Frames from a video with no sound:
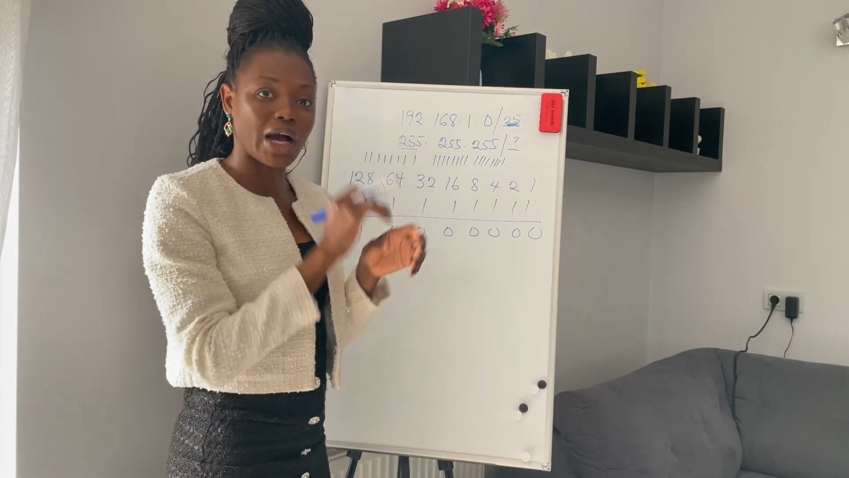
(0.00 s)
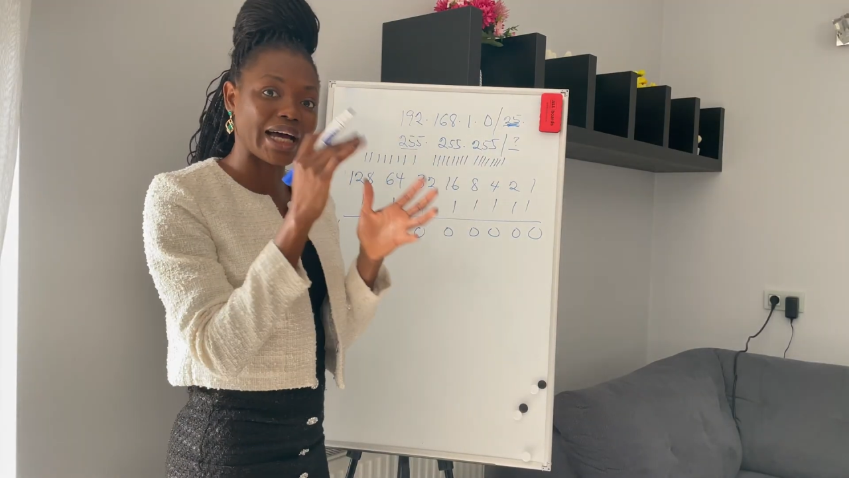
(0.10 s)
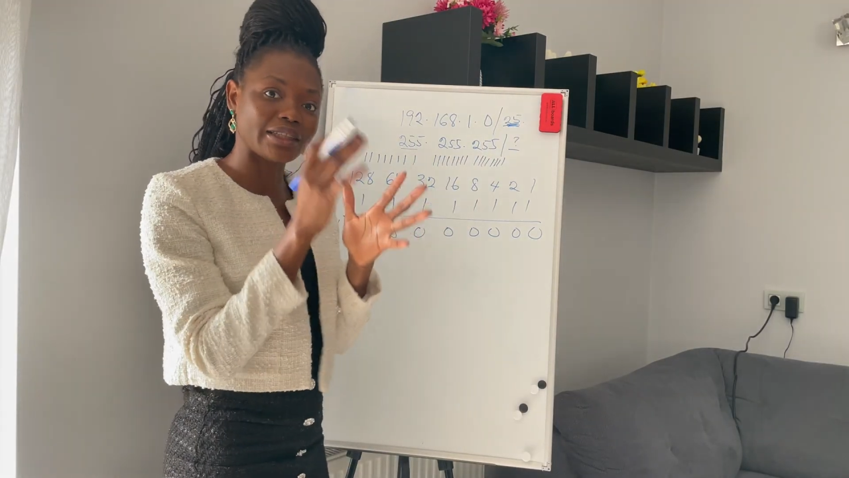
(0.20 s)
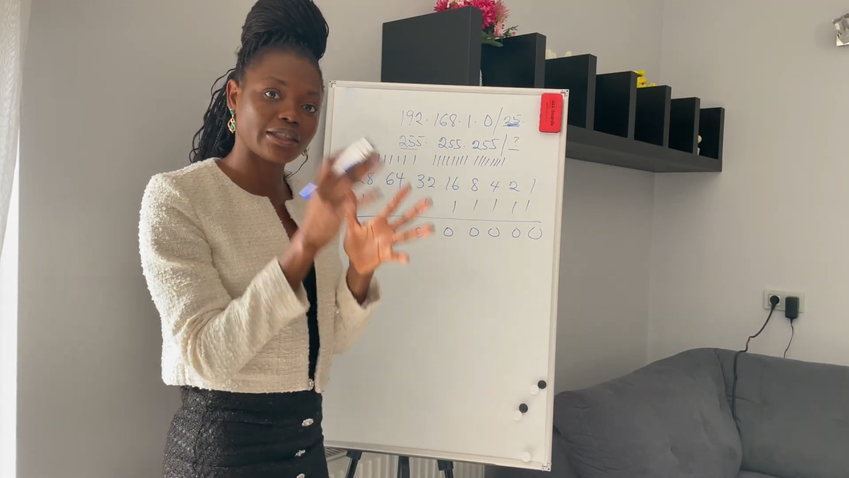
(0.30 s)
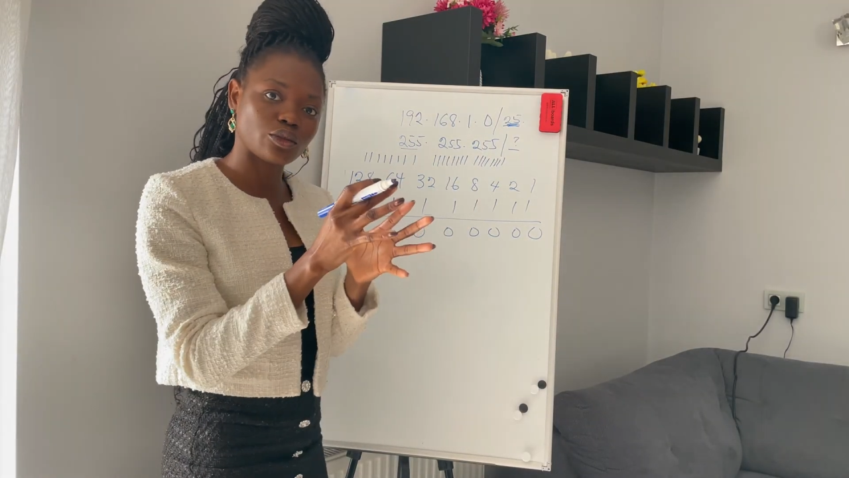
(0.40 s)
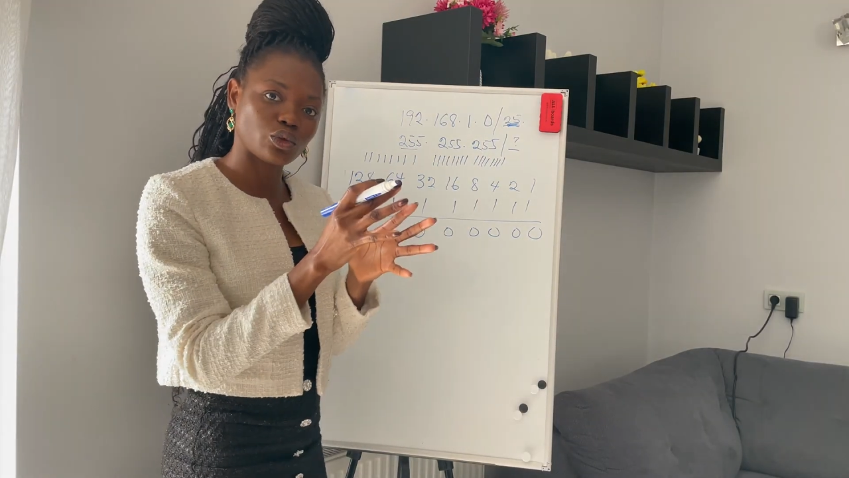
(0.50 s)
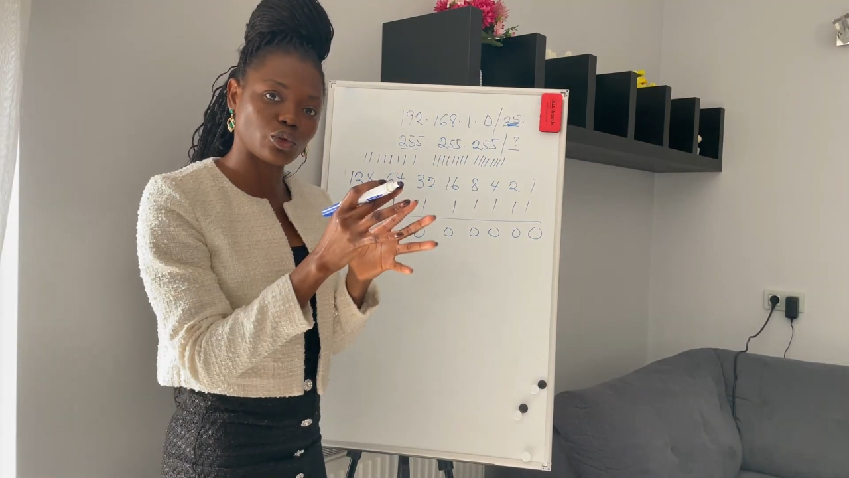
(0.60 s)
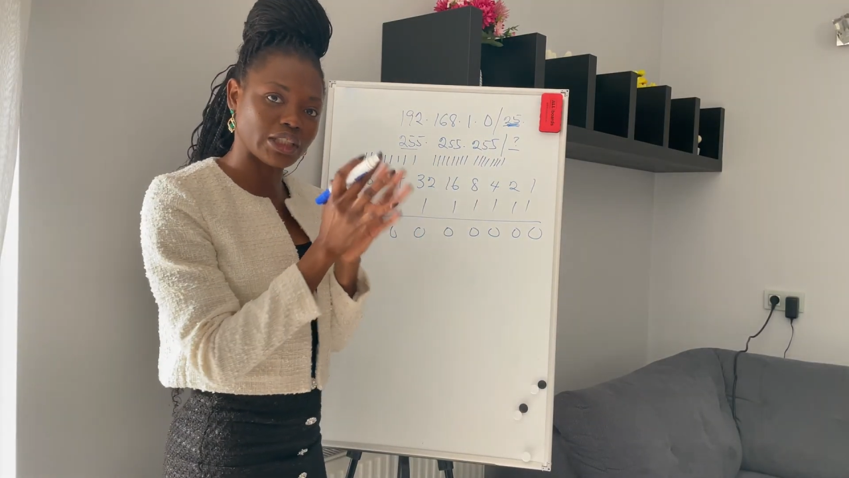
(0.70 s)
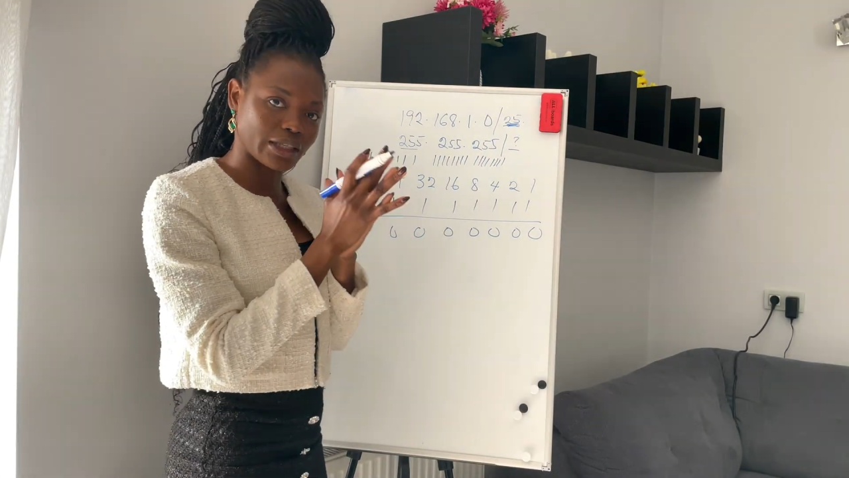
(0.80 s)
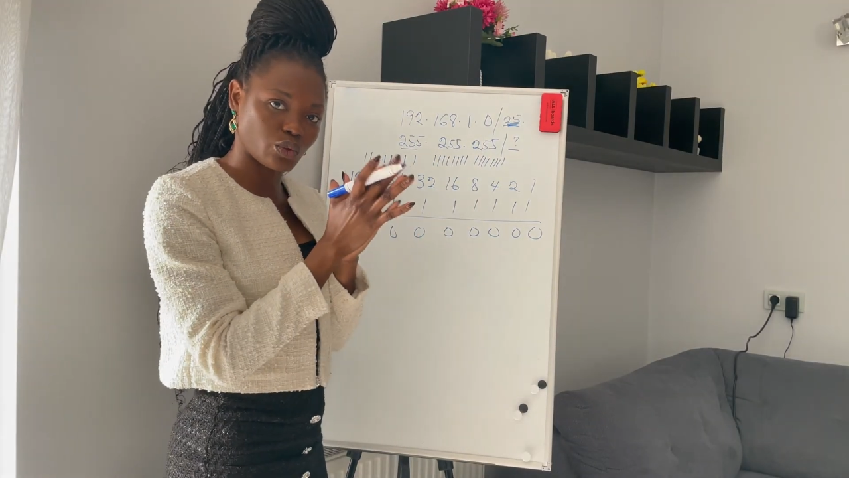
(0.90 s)
add to the
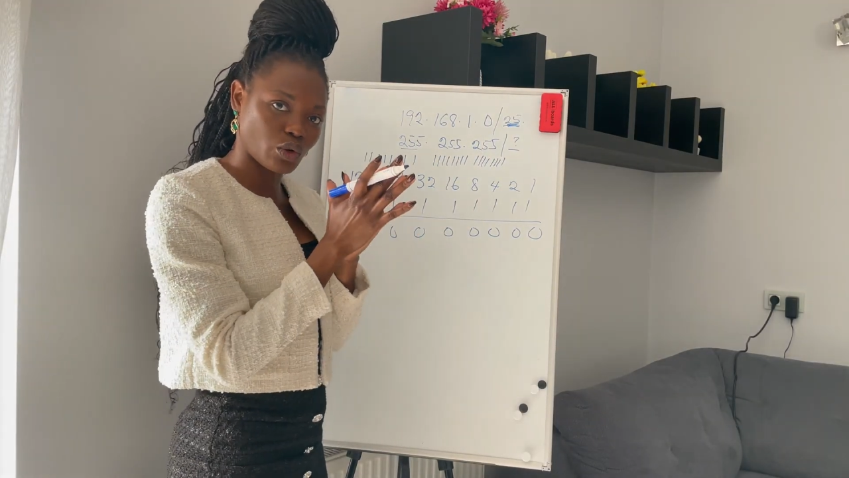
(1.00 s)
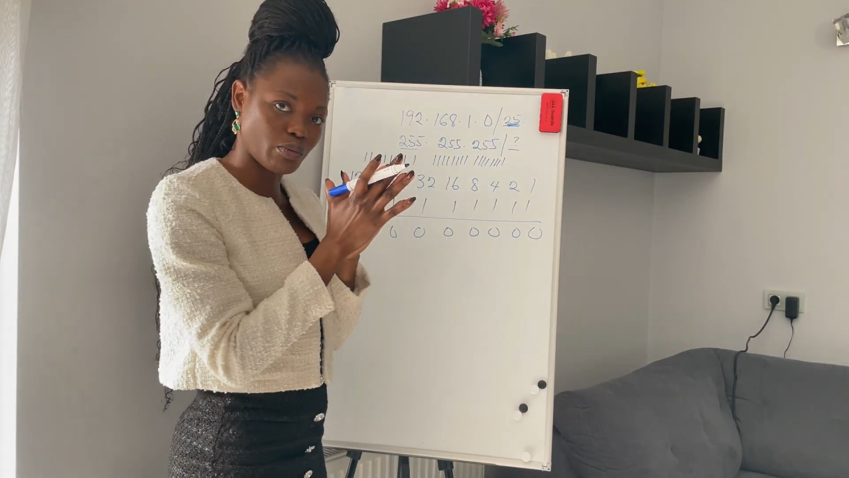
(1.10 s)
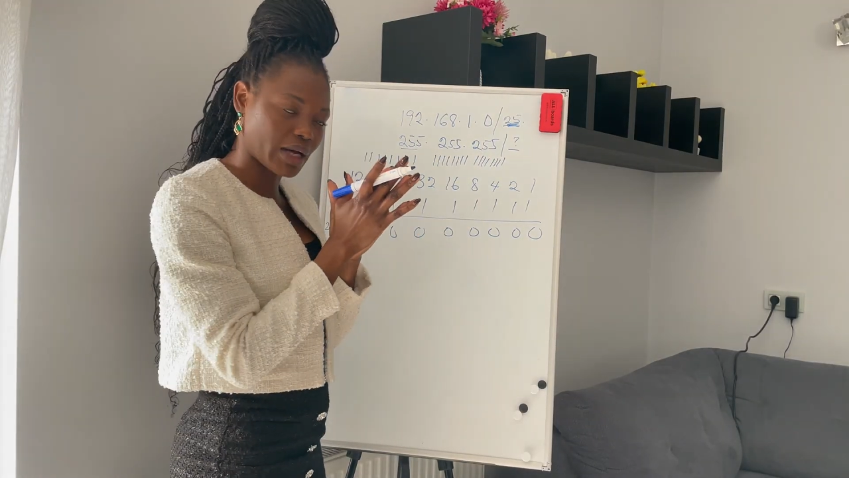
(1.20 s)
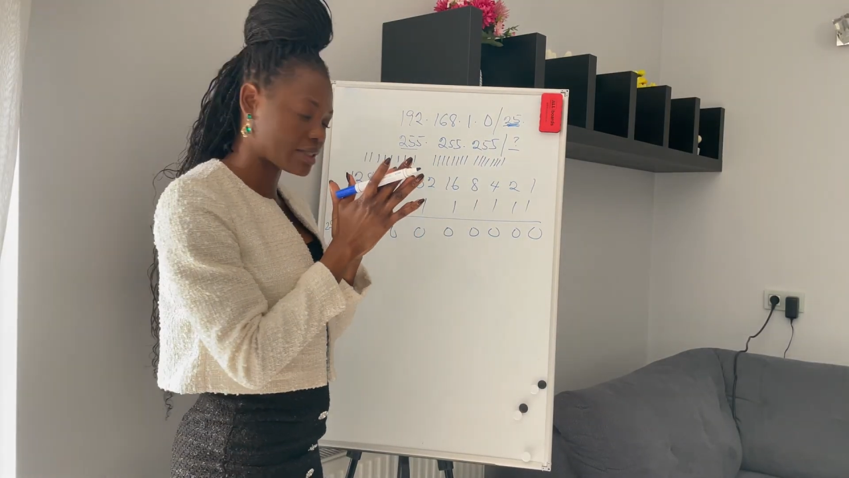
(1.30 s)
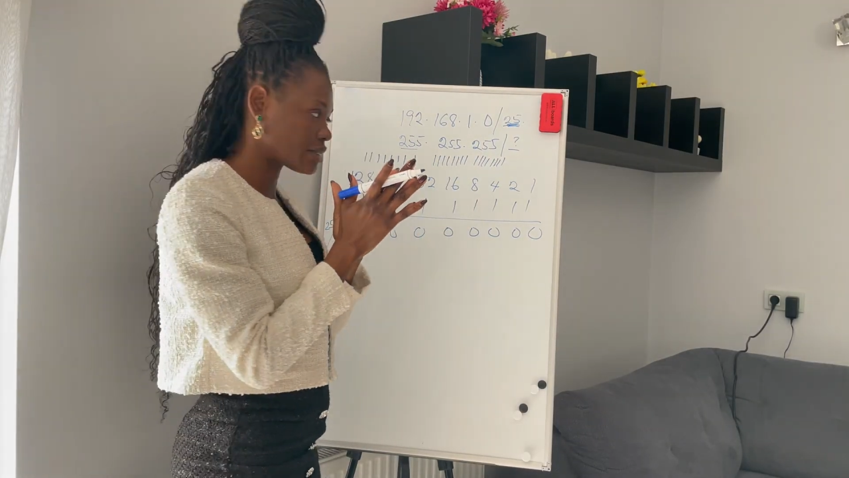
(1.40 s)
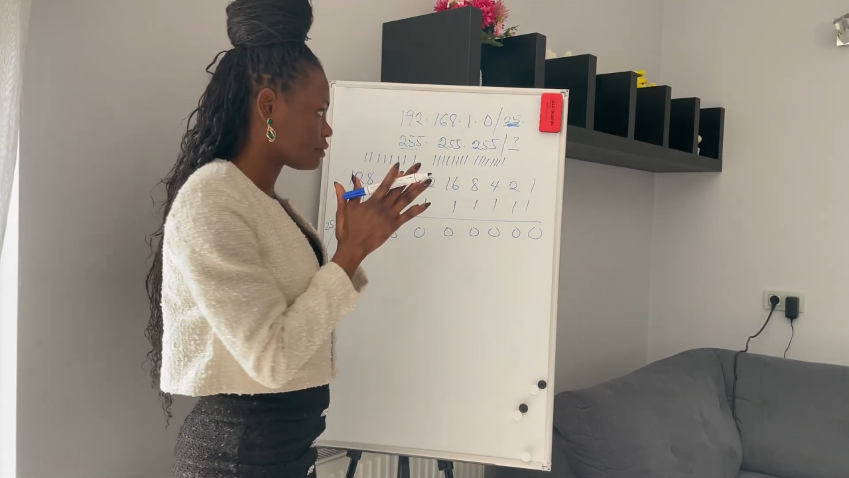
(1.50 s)
network part,